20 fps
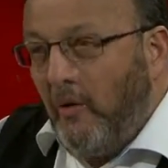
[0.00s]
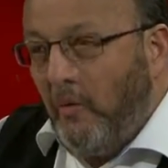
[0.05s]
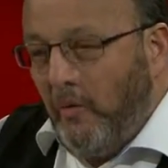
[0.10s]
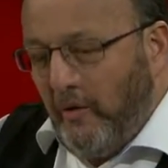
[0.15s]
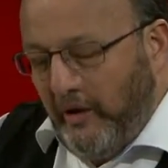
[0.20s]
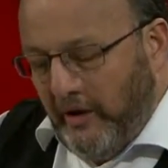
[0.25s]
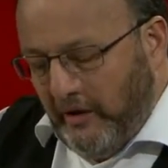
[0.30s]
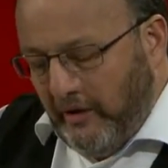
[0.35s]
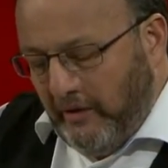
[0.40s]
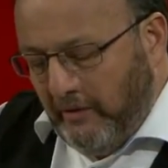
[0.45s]

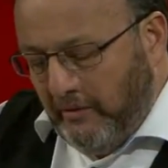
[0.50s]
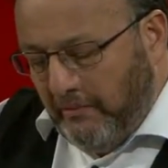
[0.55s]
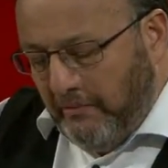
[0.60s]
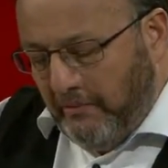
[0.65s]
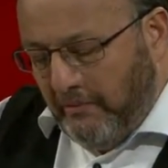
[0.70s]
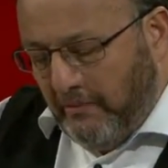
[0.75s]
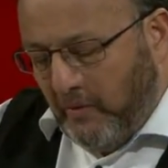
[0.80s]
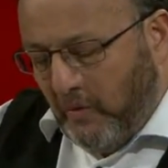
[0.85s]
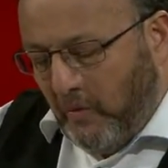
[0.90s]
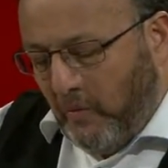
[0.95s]
We
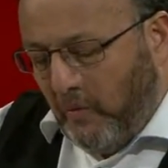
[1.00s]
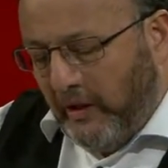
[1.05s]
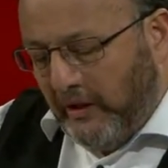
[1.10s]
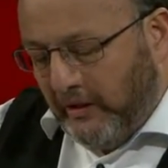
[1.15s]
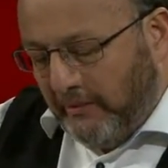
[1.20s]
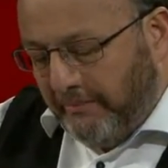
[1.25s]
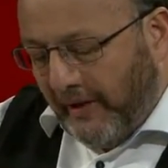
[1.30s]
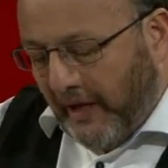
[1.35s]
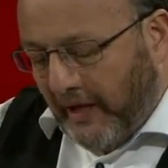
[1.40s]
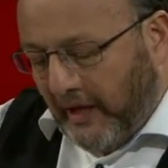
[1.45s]

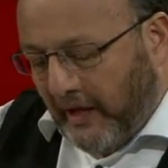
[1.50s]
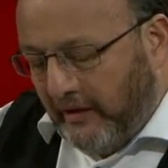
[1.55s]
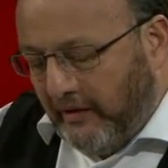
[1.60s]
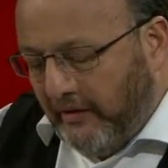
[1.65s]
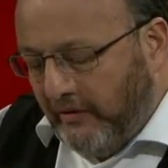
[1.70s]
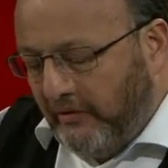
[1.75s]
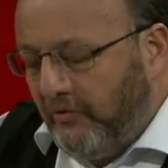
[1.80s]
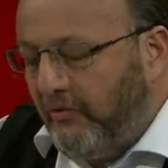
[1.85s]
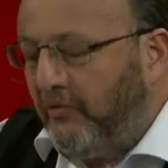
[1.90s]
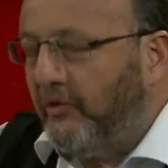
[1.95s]
went
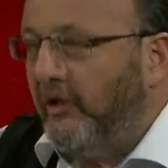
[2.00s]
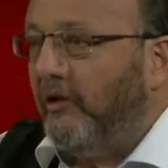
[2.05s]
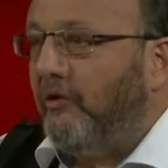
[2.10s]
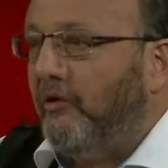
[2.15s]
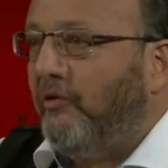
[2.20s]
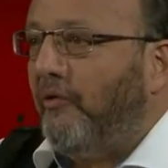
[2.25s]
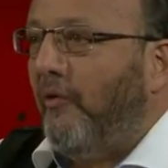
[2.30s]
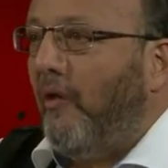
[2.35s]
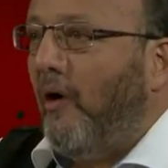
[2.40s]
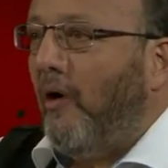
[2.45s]
back to the
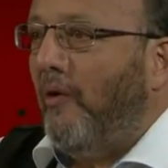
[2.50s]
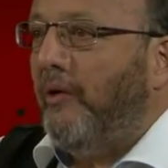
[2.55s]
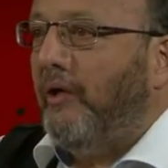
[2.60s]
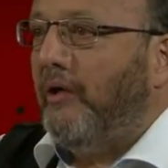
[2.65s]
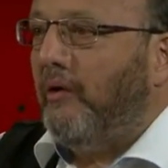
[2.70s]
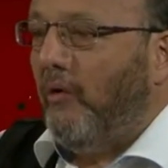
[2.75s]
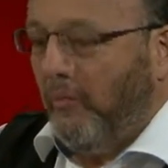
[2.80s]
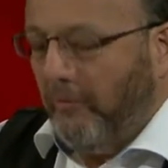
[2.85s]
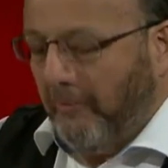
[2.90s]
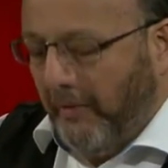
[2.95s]

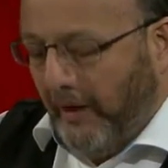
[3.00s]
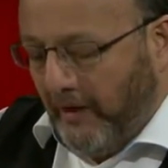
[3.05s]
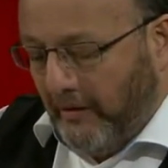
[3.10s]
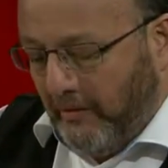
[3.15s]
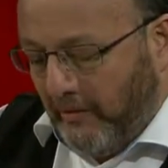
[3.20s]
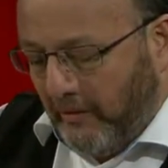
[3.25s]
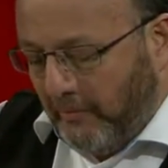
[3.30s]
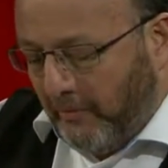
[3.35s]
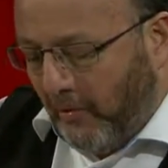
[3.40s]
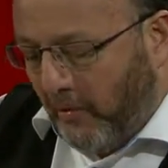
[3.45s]
drawing
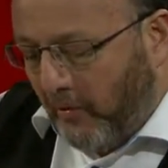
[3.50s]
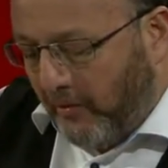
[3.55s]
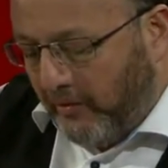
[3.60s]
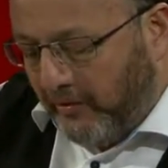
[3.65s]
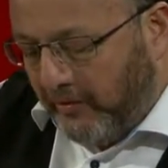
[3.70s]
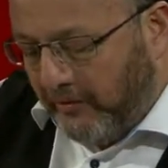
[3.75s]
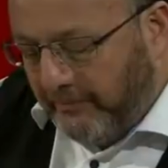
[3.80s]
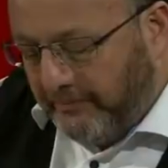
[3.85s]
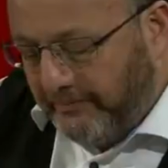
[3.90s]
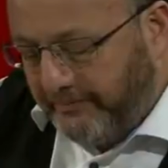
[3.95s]

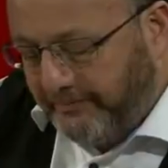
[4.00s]
board.